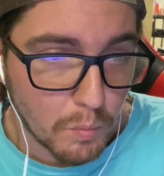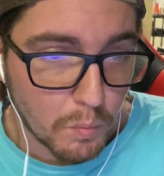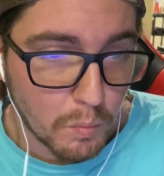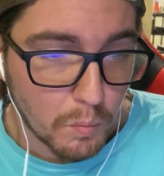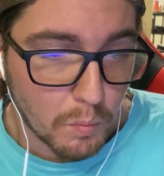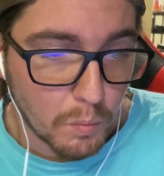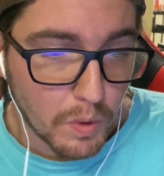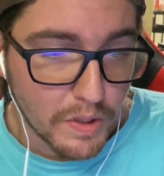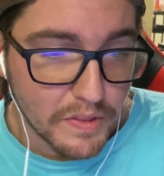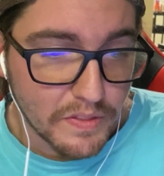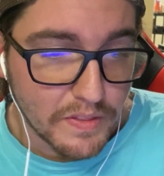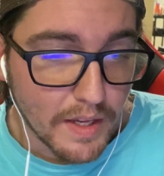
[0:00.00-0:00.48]

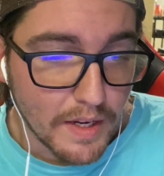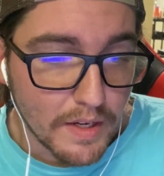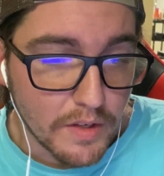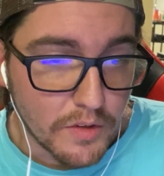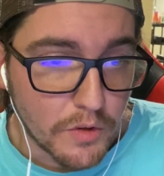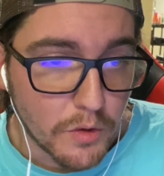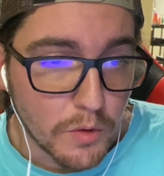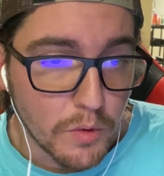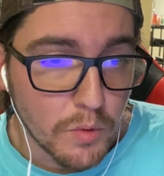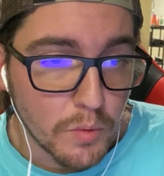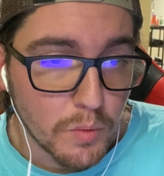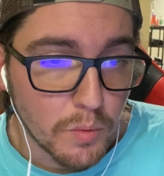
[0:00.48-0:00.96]
what they
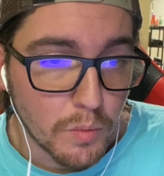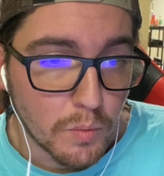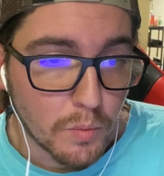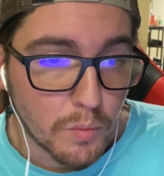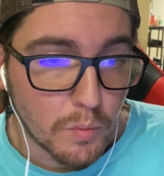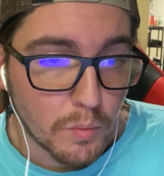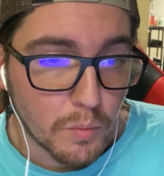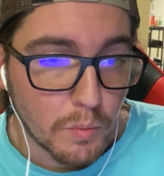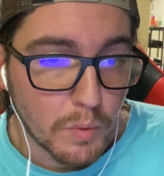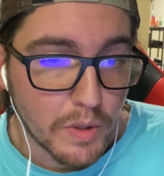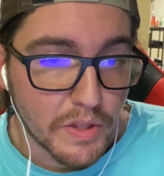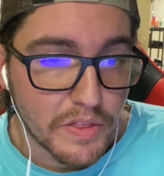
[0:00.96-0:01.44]
do
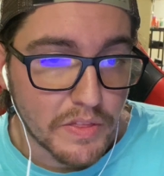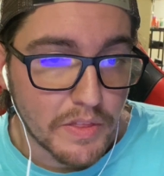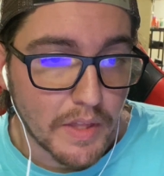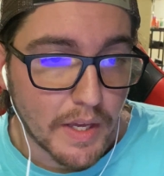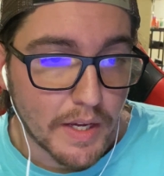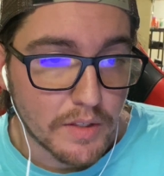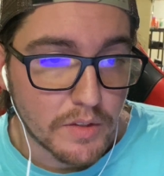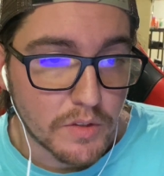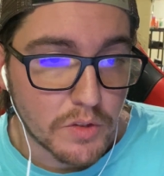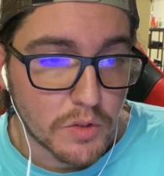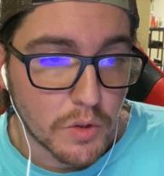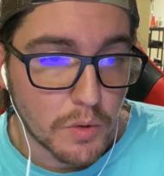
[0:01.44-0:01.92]
with
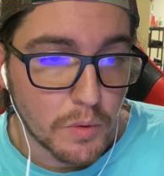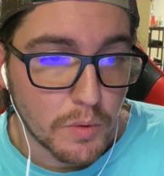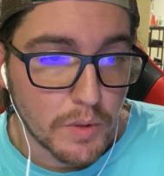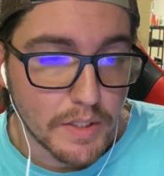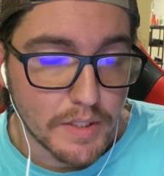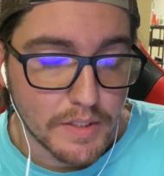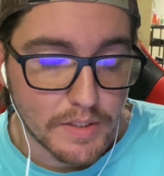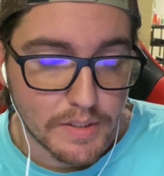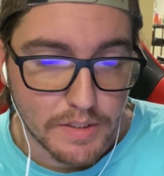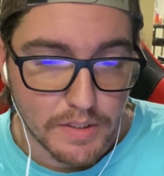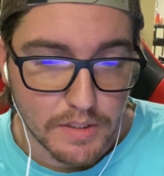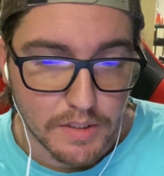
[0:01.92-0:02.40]
that
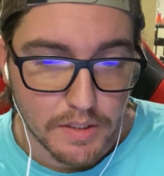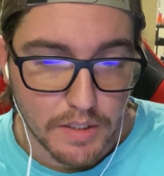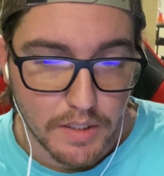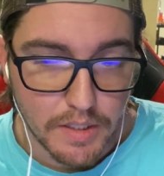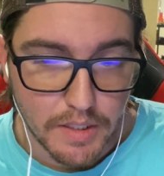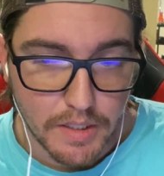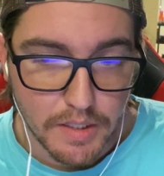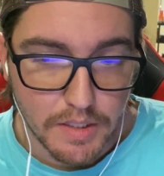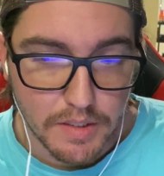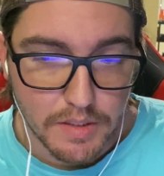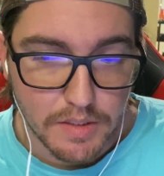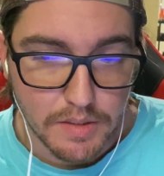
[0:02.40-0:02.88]
choice
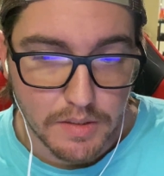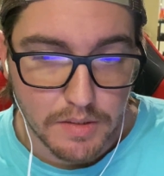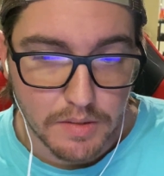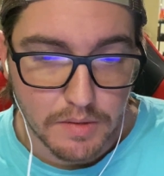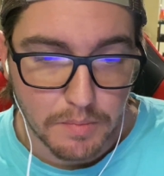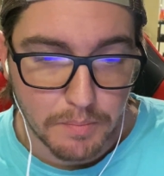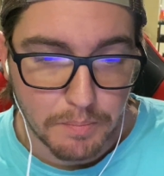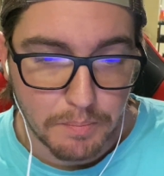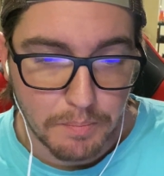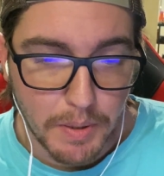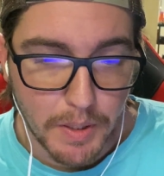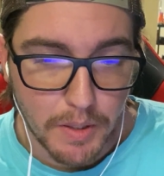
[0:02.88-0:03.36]

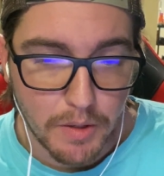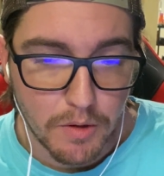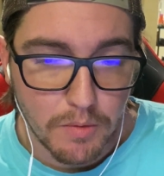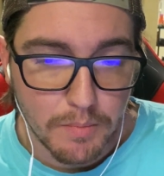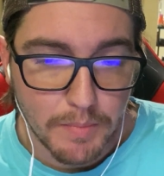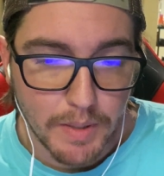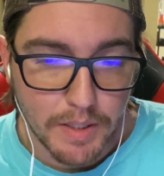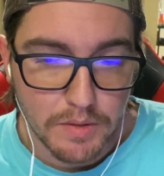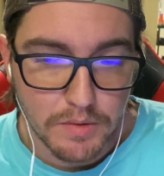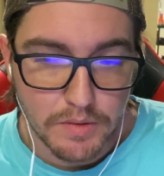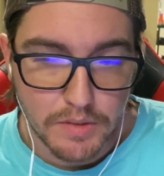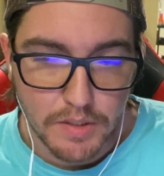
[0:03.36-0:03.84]
is
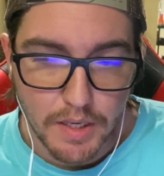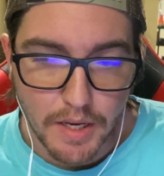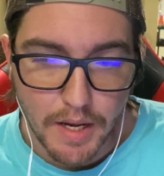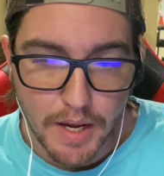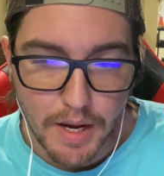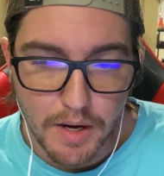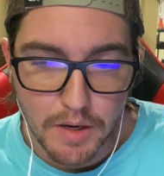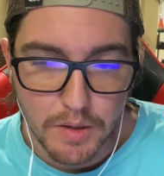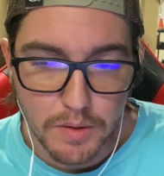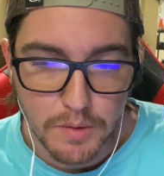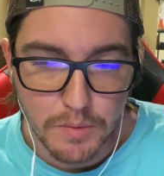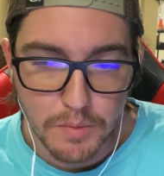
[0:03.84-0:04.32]
paramount to
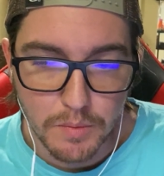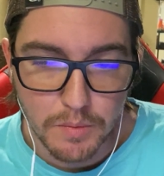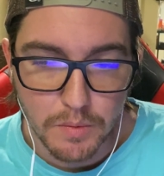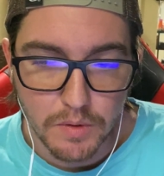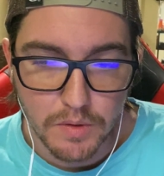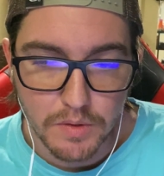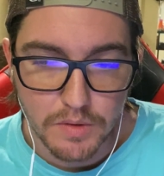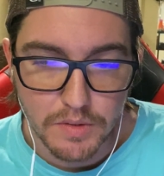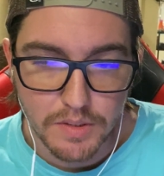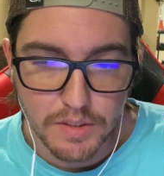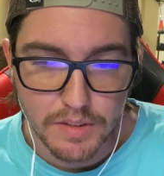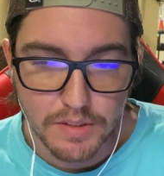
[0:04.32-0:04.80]
how
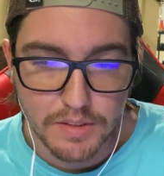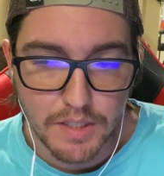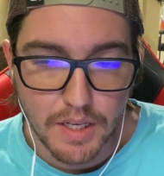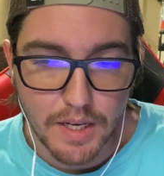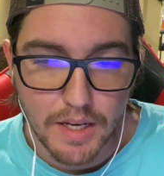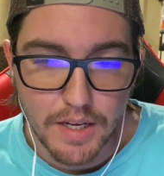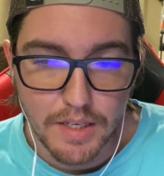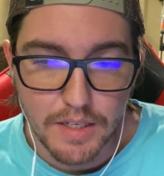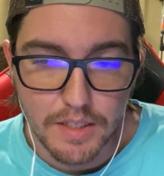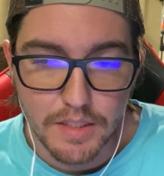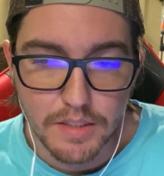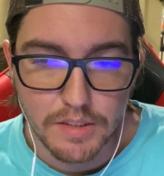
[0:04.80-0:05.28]

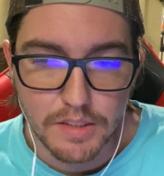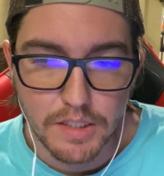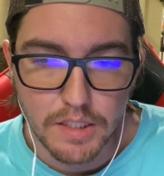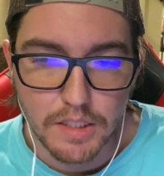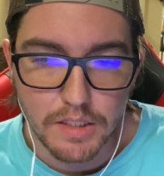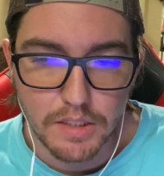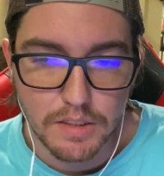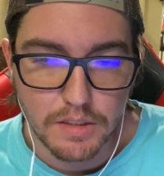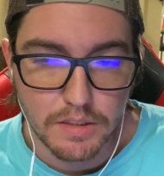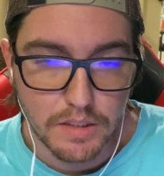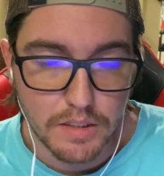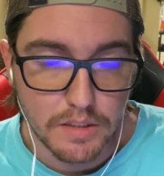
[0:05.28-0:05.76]
society is
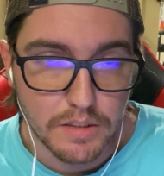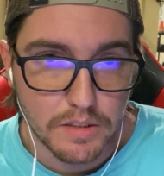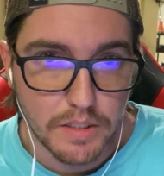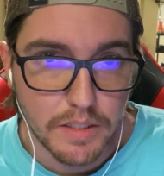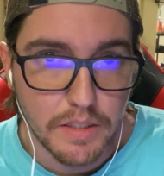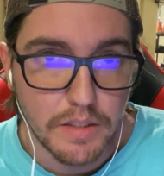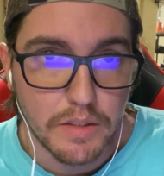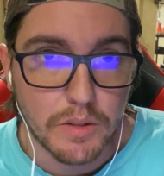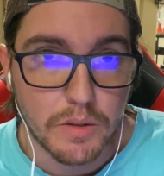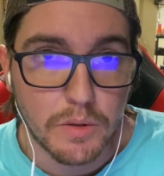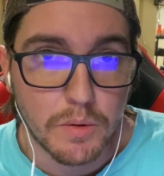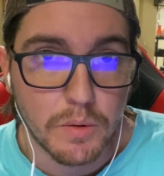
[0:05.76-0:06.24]
going to
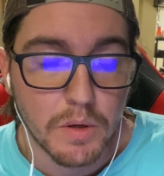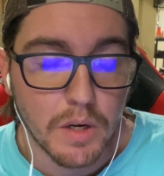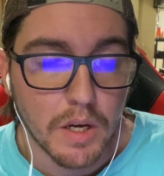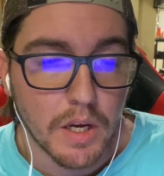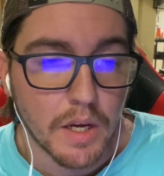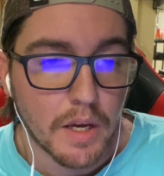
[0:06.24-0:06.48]
continue.